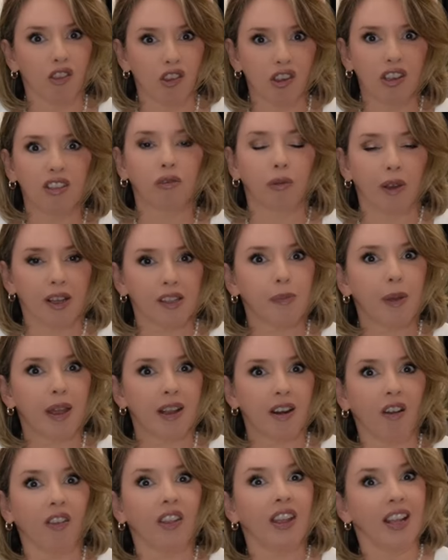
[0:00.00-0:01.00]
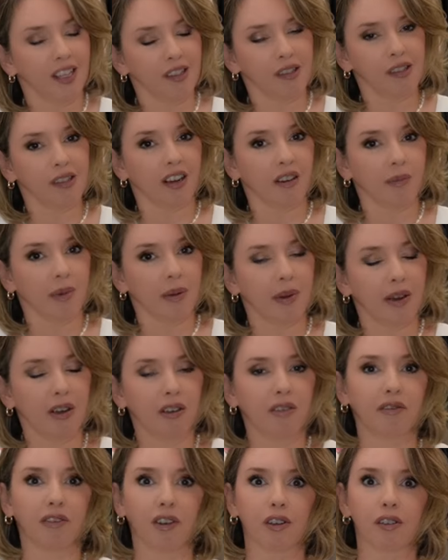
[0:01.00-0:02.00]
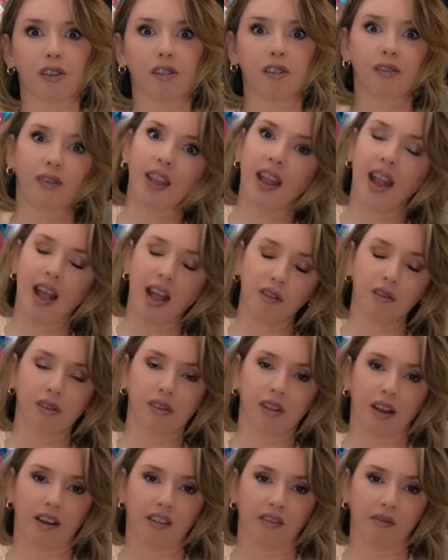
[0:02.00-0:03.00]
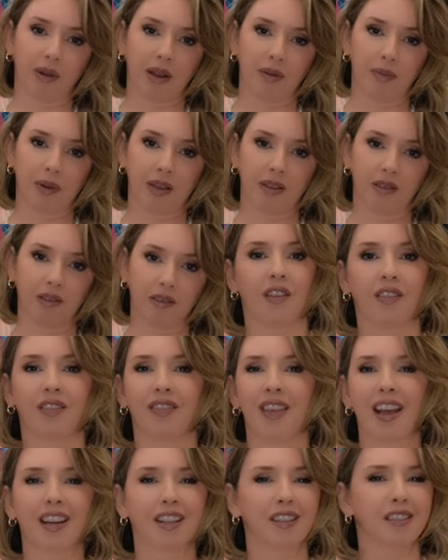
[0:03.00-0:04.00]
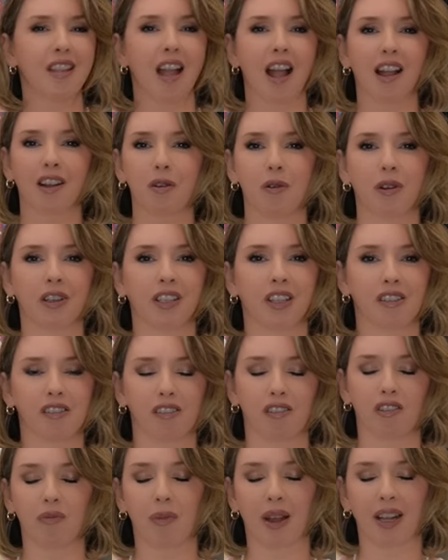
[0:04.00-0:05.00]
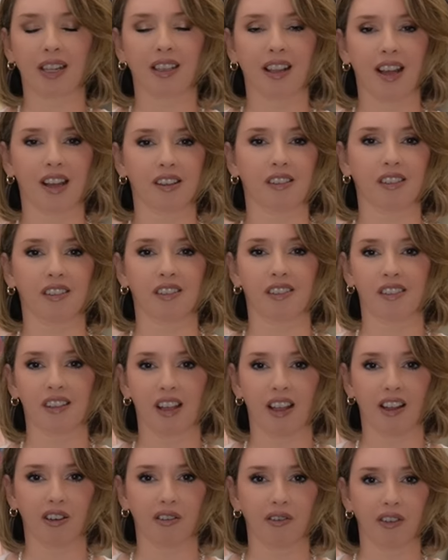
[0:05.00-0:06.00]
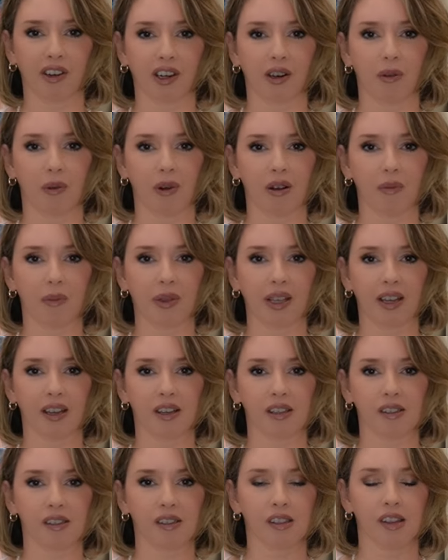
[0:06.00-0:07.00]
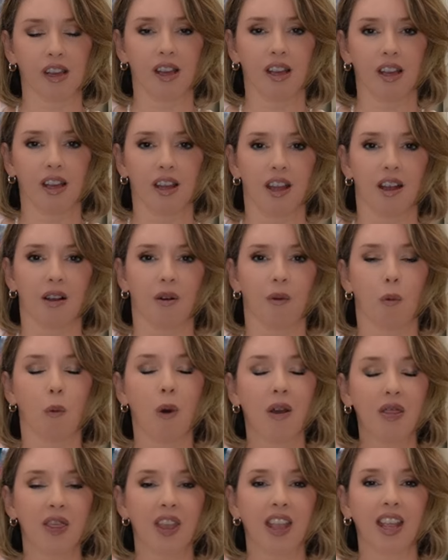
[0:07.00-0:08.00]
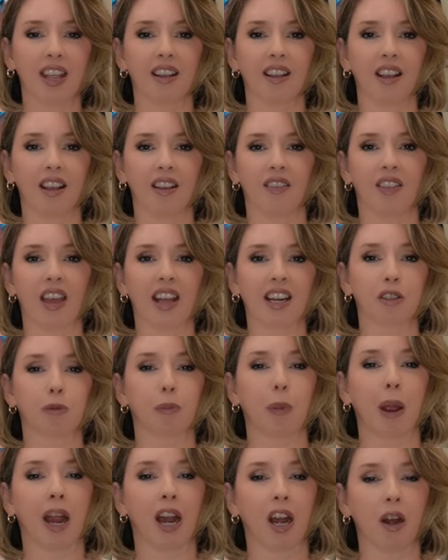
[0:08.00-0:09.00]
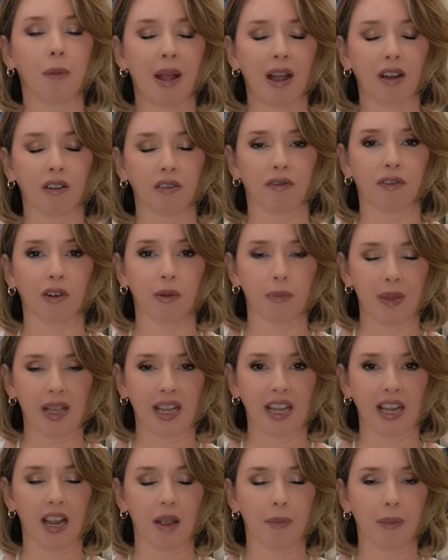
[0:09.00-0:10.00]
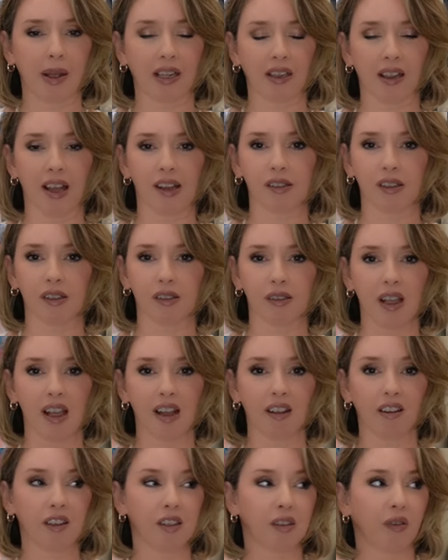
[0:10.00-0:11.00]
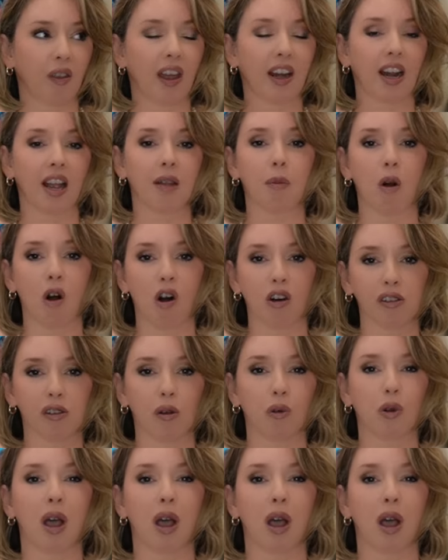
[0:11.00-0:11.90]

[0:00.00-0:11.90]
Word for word: the jeans waistband on the inside of my belt versus the outside of my belt, that is not going to suit my classic style very well because one thing that is paramount for me in my classic style is that I'm also